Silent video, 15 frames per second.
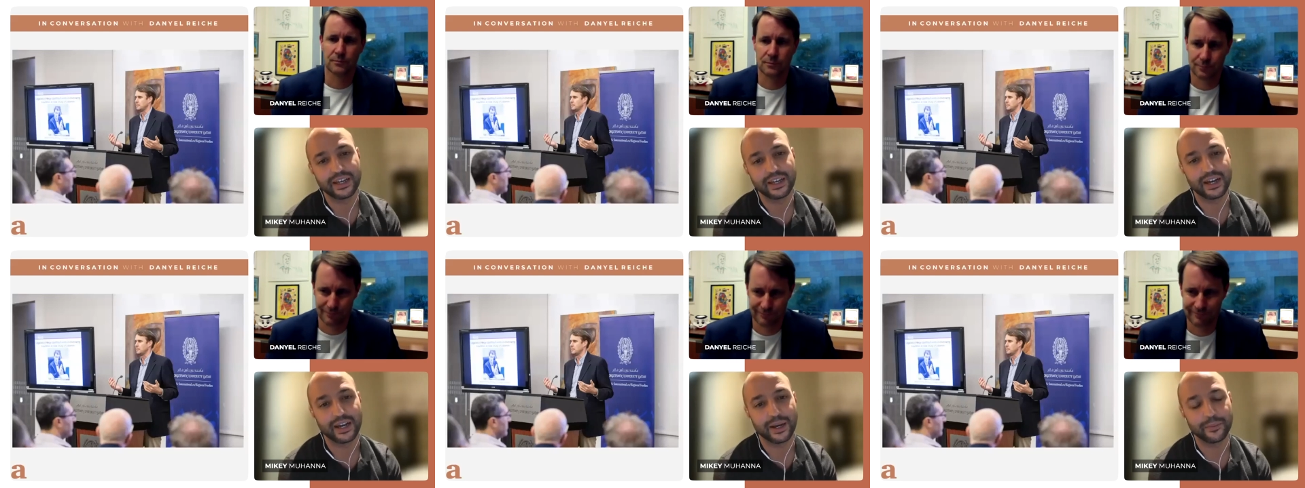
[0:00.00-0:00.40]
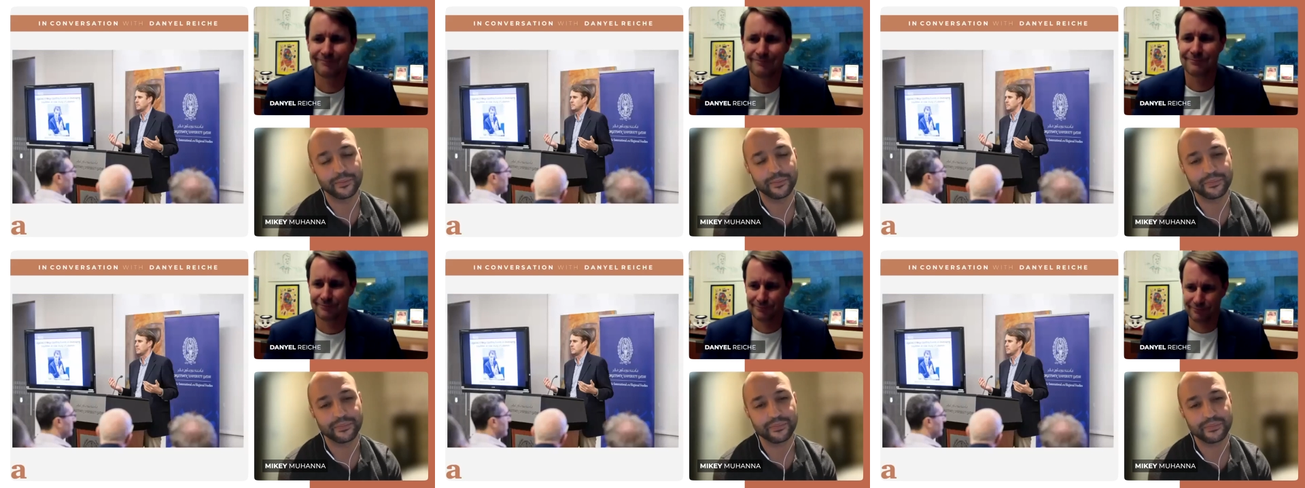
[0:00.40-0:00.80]

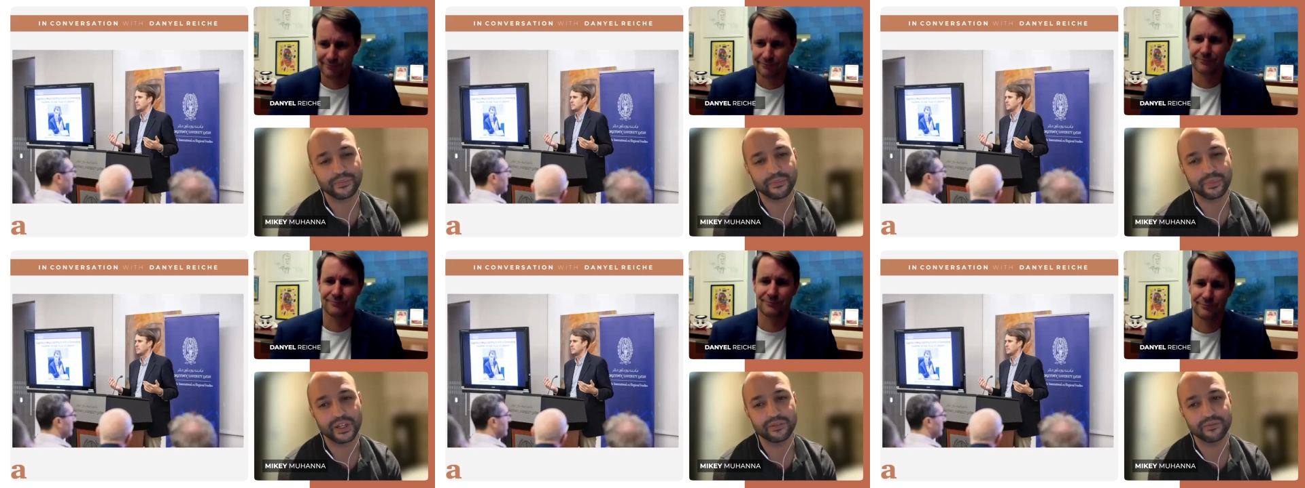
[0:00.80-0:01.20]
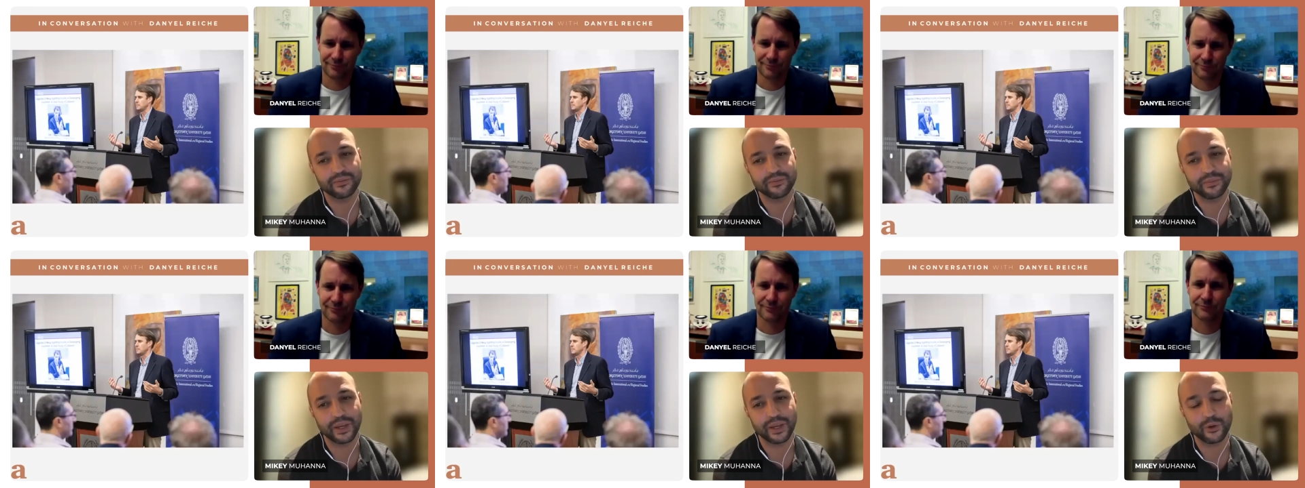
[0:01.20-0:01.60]
Speaker 1: Um, but
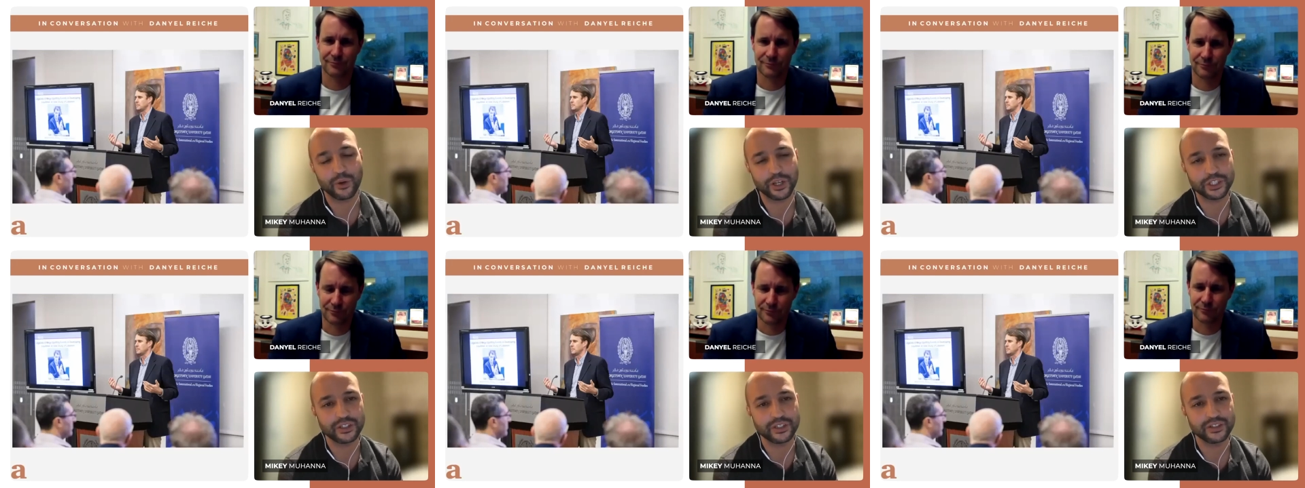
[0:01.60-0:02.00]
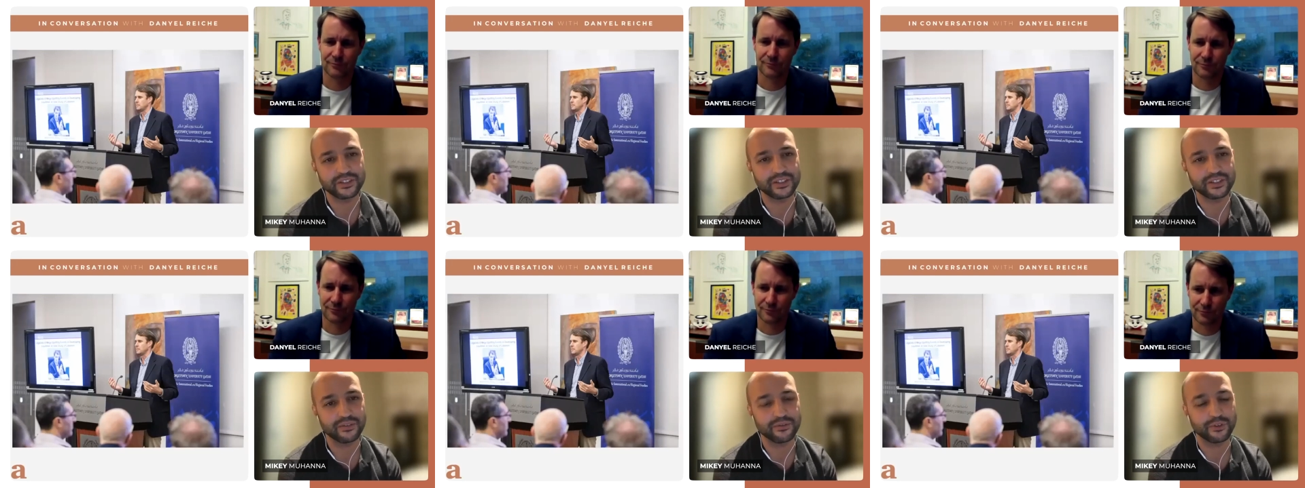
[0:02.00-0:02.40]
my question
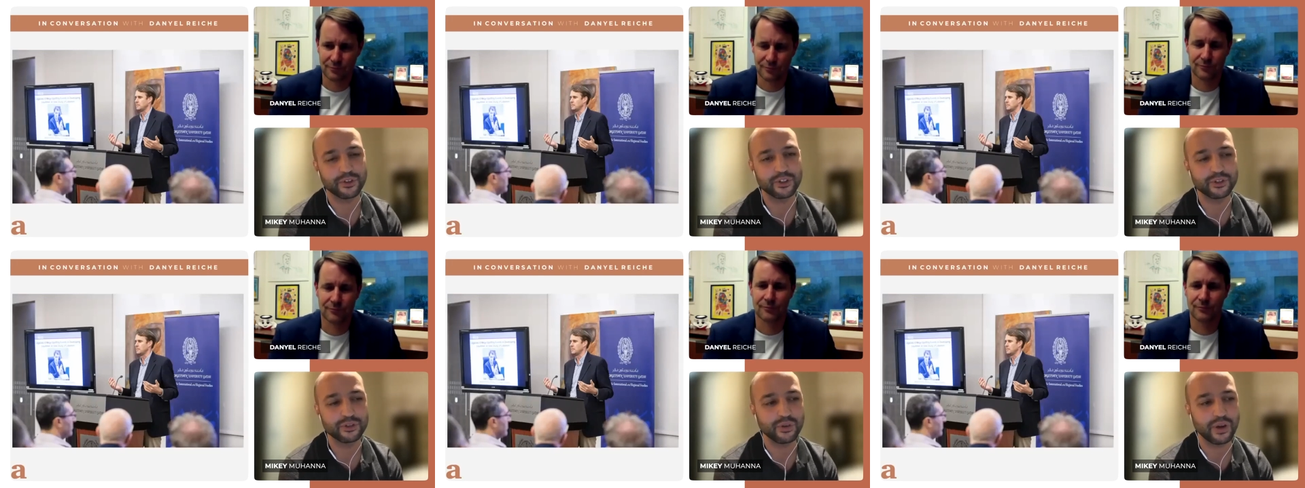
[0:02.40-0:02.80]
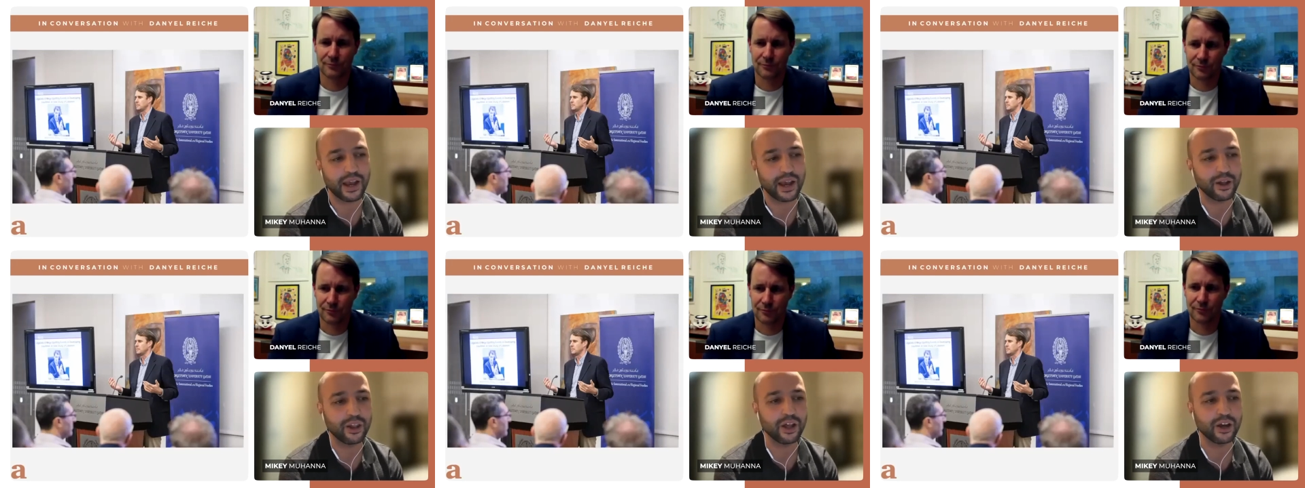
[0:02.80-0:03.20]
is for you,
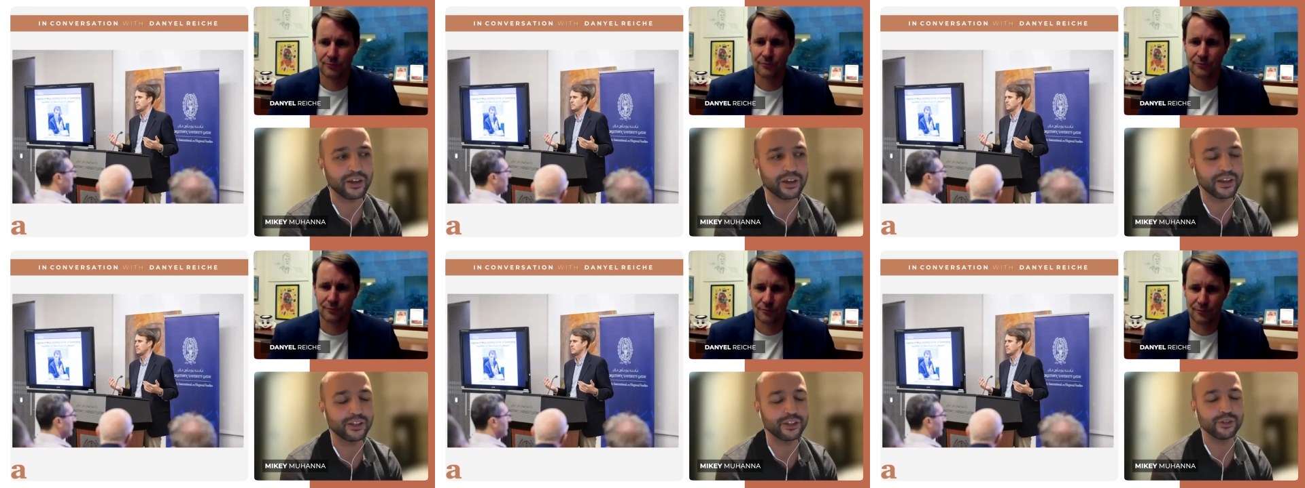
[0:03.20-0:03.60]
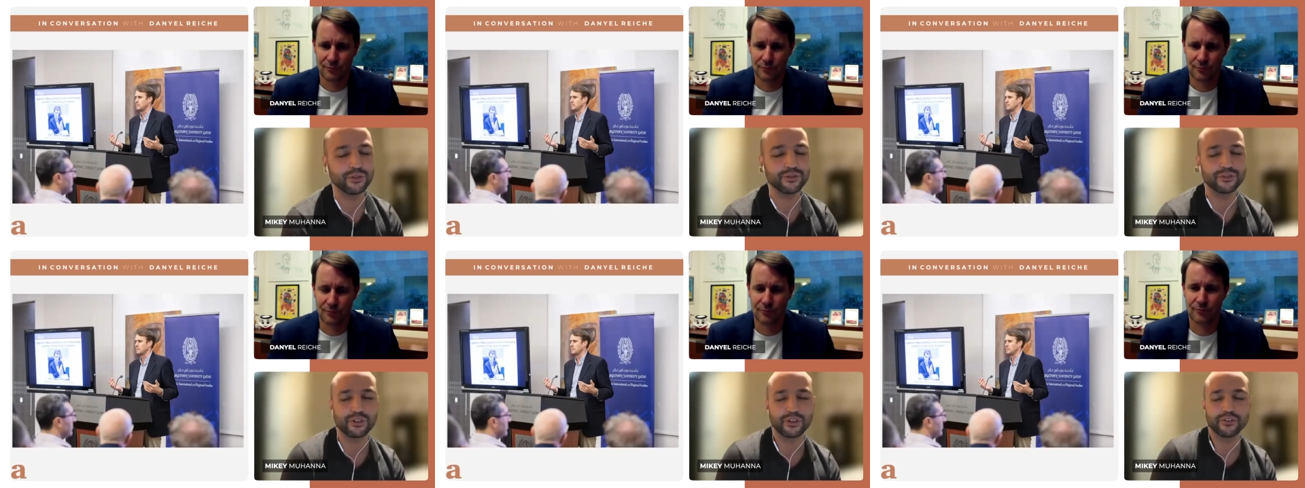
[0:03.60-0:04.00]
how long had
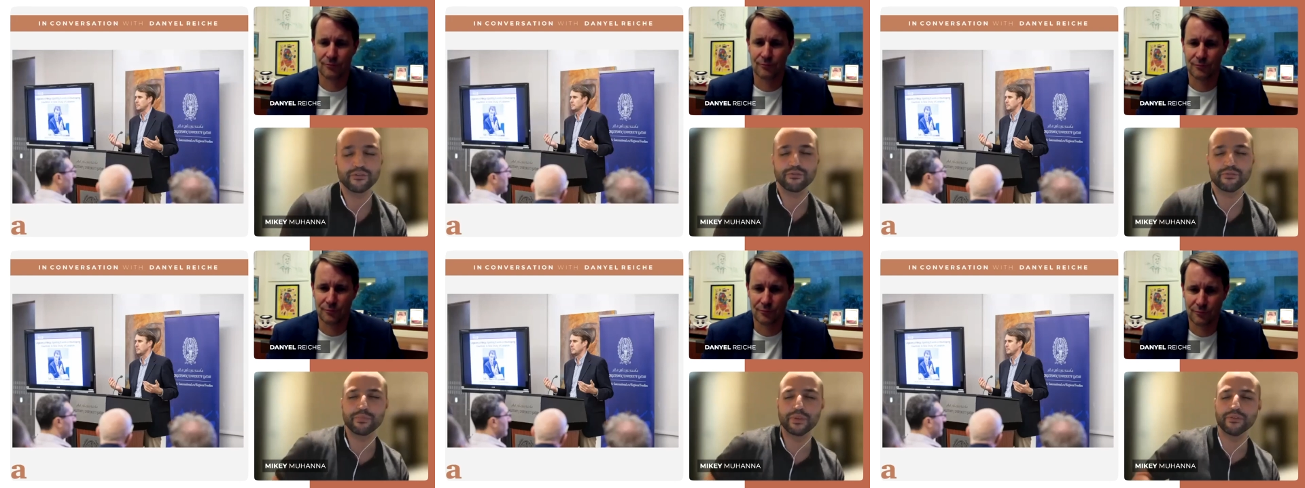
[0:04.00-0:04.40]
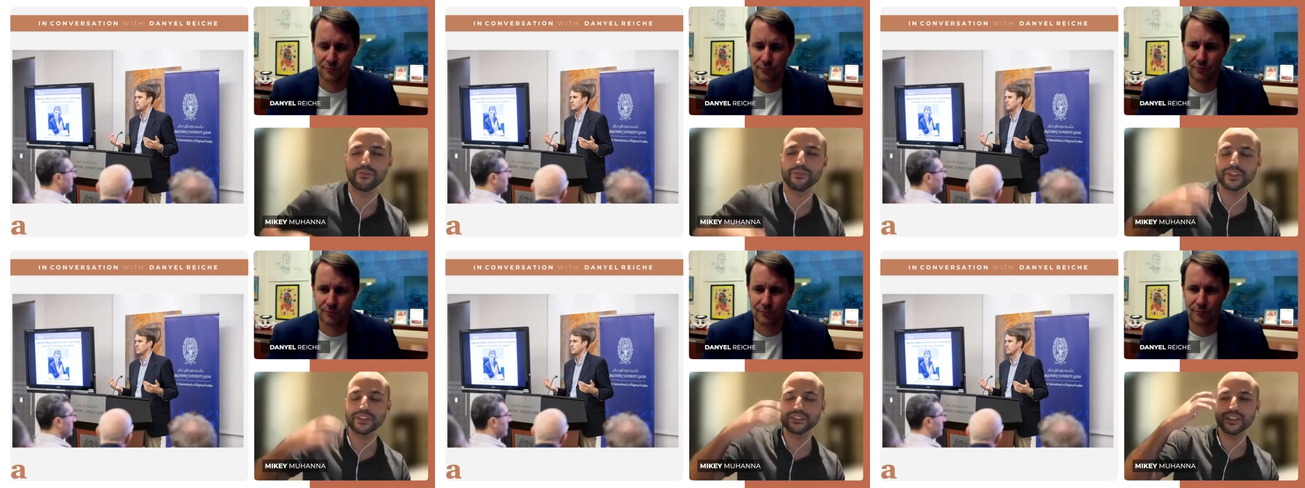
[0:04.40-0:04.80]
you sort of been
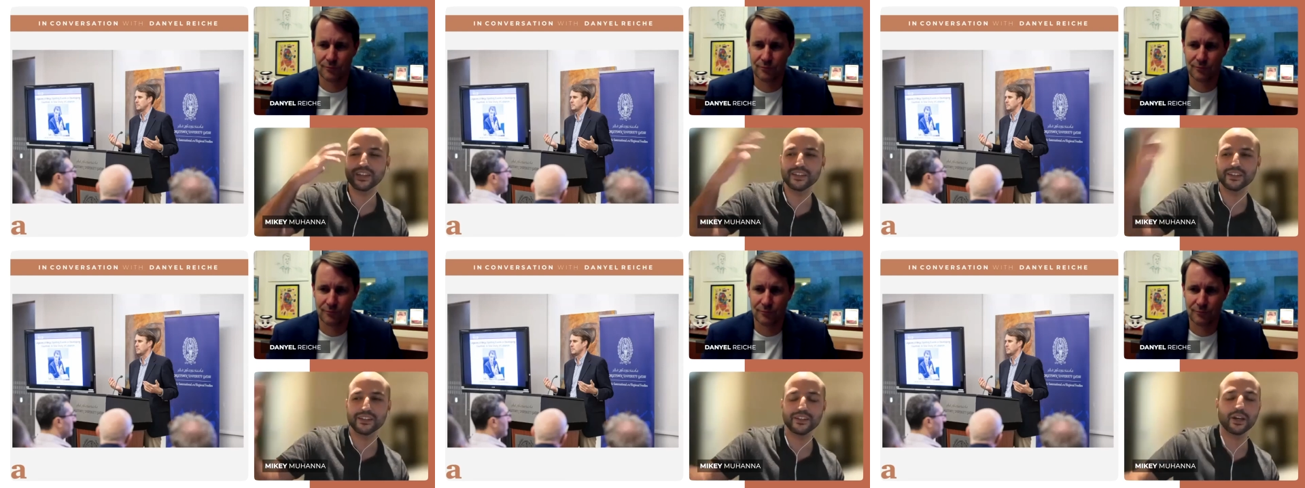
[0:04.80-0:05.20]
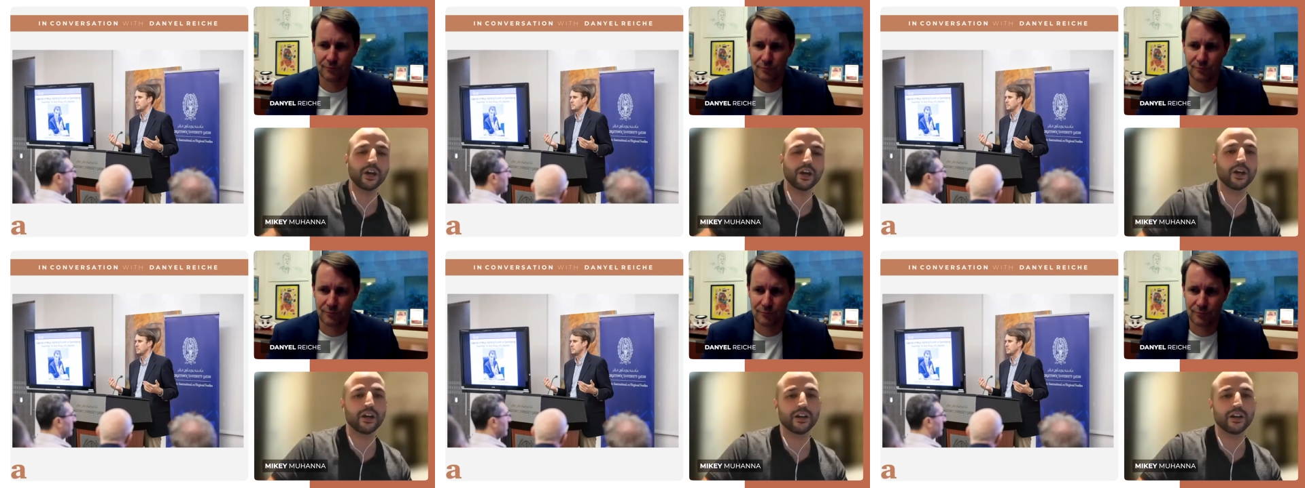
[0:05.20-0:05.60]
fixated
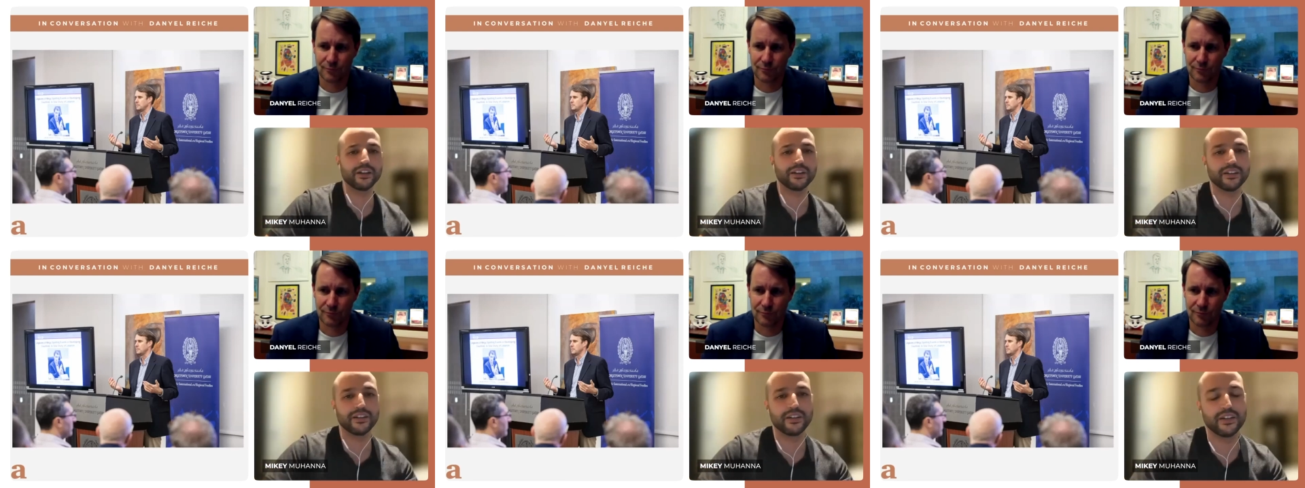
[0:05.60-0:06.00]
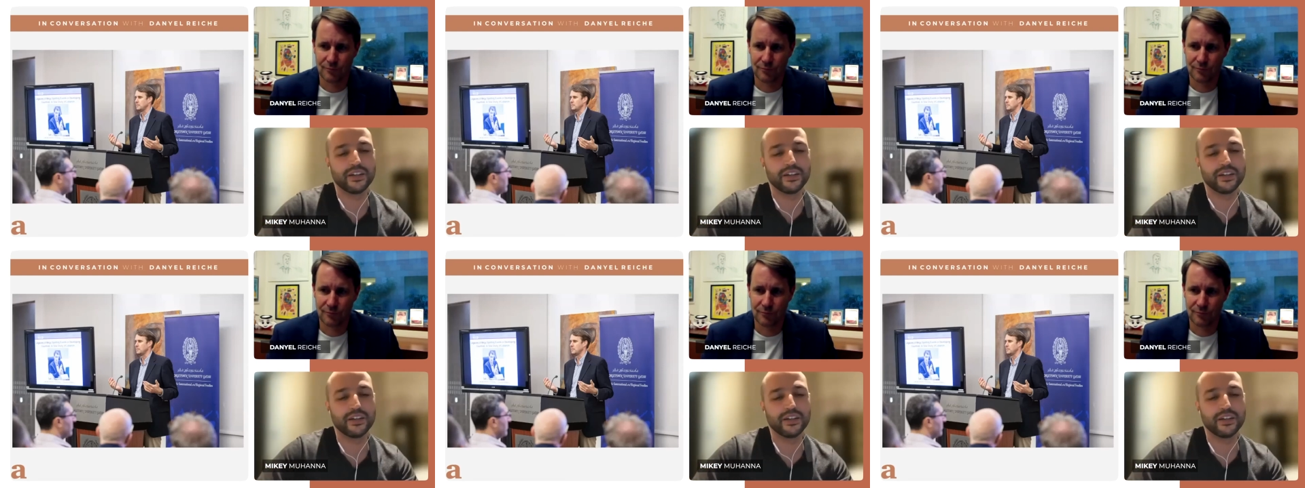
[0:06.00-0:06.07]
on